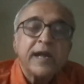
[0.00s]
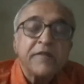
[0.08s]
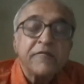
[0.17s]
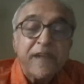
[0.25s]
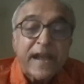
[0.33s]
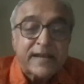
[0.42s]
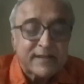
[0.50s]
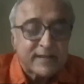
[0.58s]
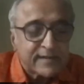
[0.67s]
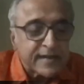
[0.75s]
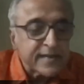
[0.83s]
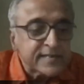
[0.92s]
In fact,
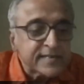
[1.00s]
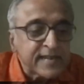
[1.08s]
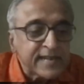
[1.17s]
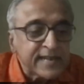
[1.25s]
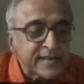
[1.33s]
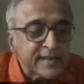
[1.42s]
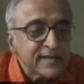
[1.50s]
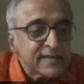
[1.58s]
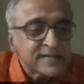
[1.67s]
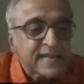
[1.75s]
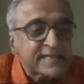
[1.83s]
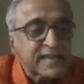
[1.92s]
traditionally,
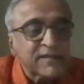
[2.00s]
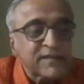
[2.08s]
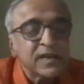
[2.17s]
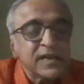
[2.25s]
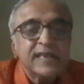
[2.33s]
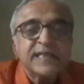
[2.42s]
let's say